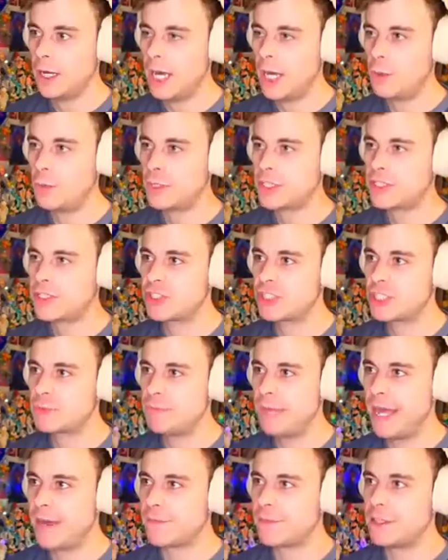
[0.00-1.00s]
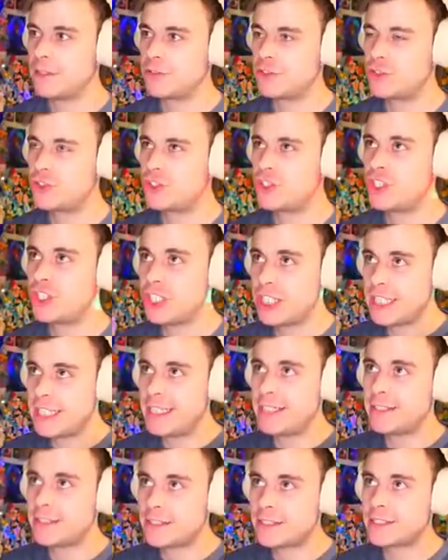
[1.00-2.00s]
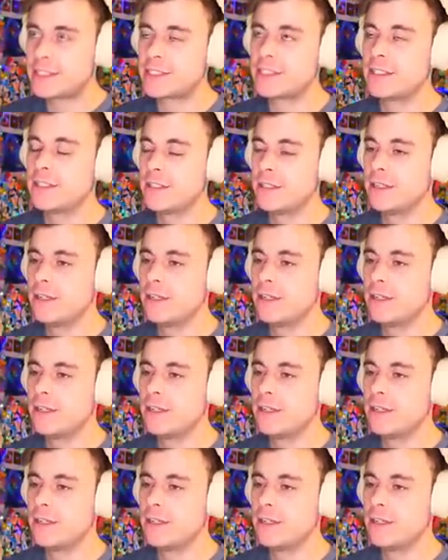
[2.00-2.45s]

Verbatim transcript: I would suspect there's cheats